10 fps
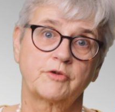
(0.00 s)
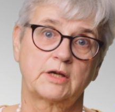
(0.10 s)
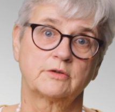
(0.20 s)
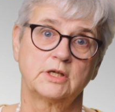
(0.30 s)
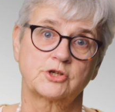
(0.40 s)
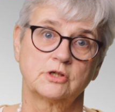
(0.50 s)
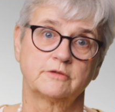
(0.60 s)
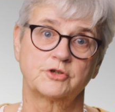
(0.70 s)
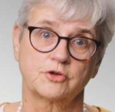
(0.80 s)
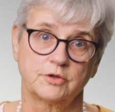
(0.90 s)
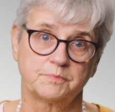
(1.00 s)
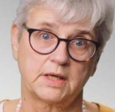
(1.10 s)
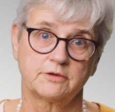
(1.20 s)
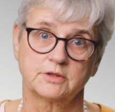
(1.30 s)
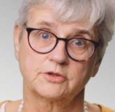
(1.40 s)
recognition of joint
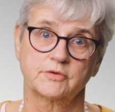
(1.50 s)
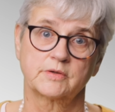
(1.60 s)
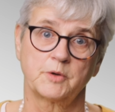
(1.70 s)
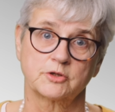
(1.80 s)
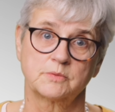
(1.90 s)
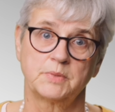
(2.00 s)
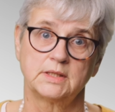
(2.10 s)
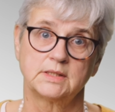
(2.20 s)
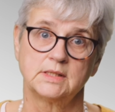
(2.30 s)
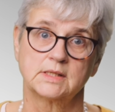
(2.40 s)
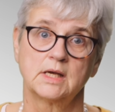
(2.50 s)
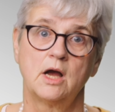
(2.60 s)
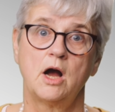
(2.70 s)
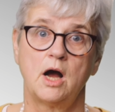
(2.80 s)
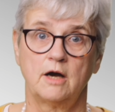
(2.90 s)
parental responsibilities
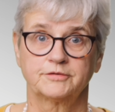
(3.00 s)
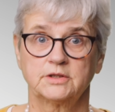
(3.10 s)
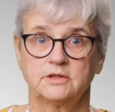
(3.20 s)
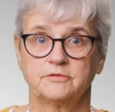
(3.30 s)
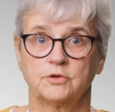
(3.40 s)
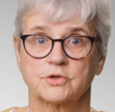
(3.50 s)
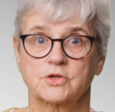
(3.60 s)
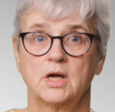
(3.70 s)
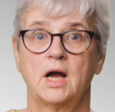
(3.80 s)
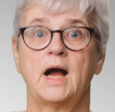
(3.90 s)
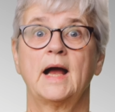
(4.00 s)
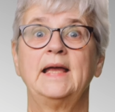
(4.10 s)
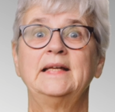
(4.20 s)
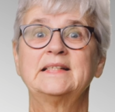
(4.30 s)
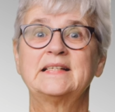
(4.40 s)
after divorce, are
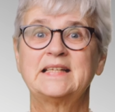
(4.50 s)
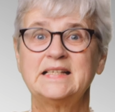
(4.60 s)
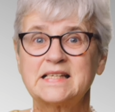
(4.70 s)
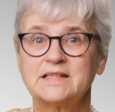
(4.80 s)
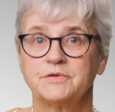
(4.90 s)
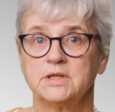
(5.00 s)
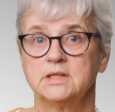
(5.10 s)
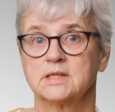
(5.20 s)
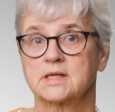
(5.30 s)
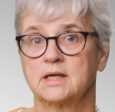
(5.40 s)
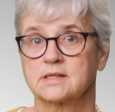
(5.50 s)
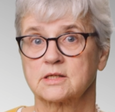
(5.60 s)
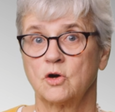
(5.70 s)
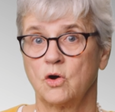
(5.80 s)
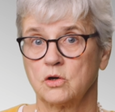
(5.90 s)
intensively
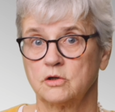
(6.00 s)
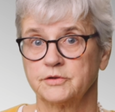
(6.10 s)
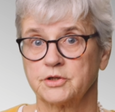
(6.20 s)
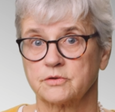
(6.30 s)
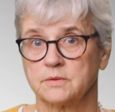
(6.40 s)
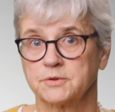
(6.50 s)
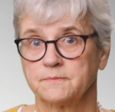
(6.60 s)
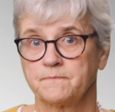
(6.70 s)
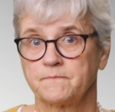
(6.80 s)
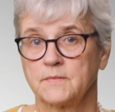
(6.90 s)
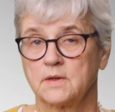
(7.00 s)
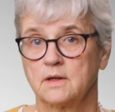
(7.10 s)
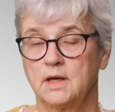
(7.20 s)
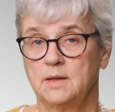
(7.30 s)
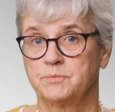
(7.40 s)
discussed all over Europe.
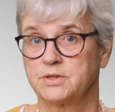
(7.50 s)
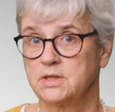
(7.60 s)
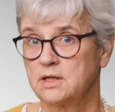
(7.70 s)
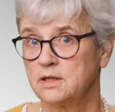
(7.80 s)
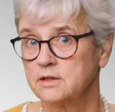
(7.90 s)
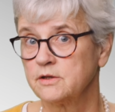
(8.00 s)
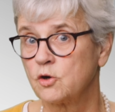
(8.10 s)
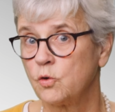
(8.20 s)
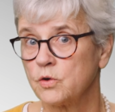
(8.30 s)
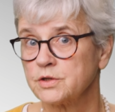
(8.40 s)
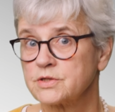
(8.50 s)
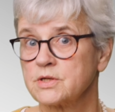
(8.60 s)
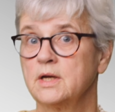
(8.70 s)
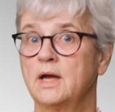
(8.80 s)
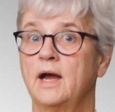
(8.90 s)
In particular, the courts
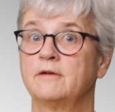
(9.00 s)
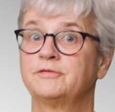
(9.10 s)
have